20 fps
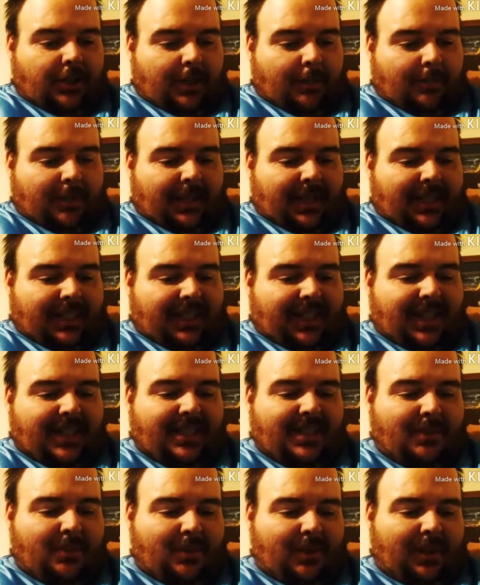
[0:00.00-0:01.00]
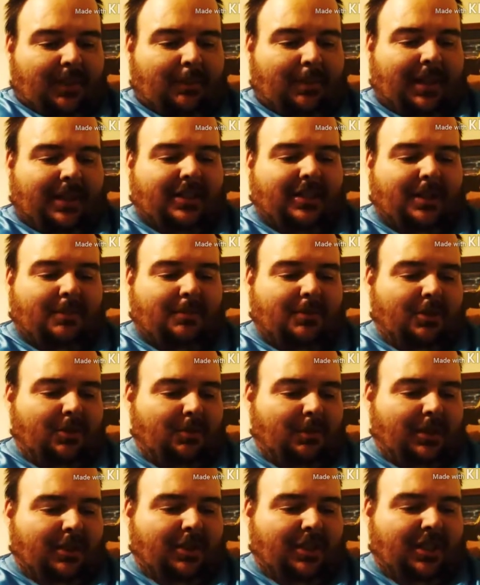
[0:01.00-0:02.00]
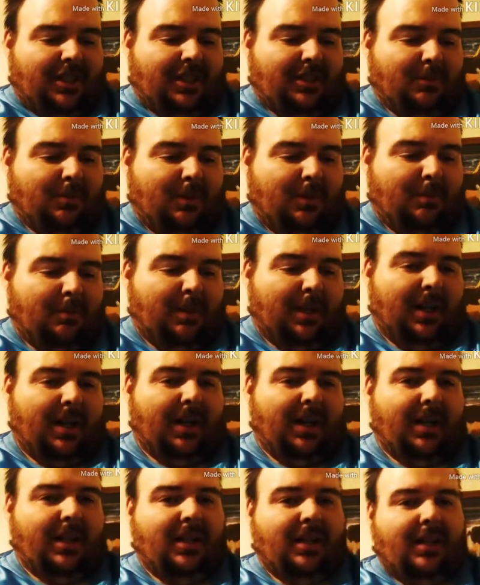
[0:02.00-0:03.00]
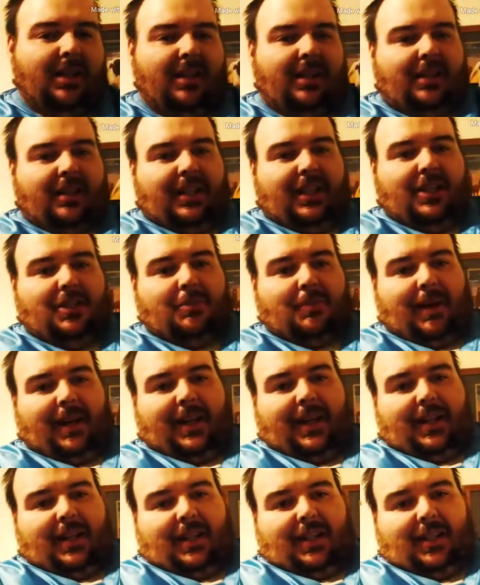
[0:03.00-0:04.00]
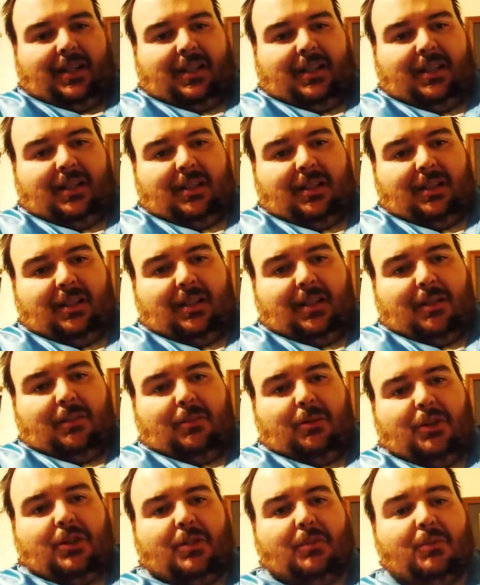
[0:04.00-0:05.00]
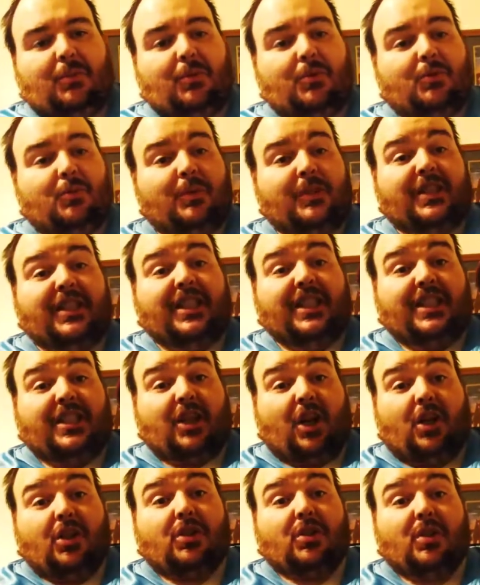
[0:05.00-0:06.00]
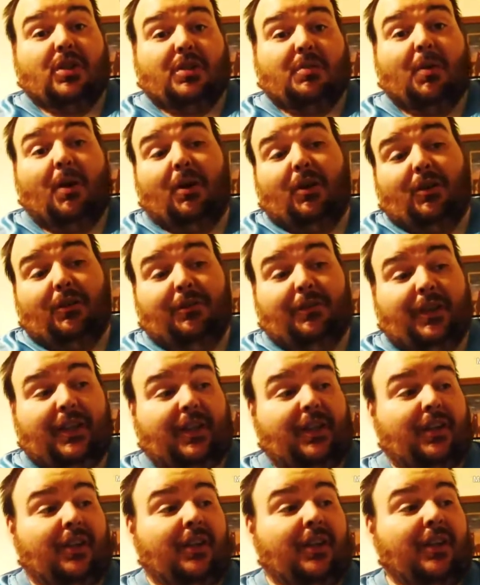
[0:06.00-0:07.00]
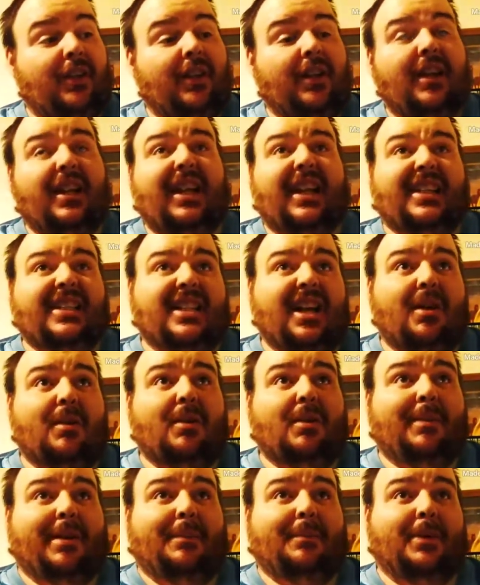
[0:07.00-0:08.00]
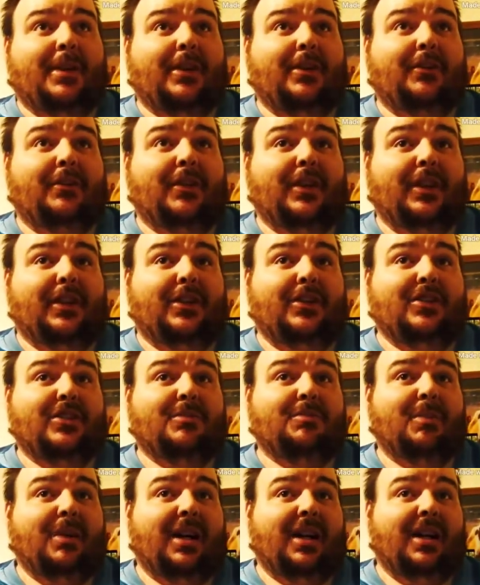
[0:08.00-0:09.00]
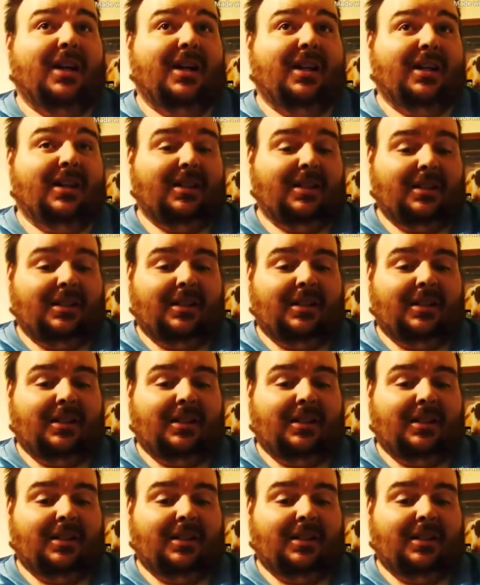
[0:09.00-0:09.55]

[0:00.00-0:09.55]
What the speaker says: something. It doesn't really match up too much on this one. But here's my Puss in Boots, which is also a smaller figure. It's not one of my bigger figures, but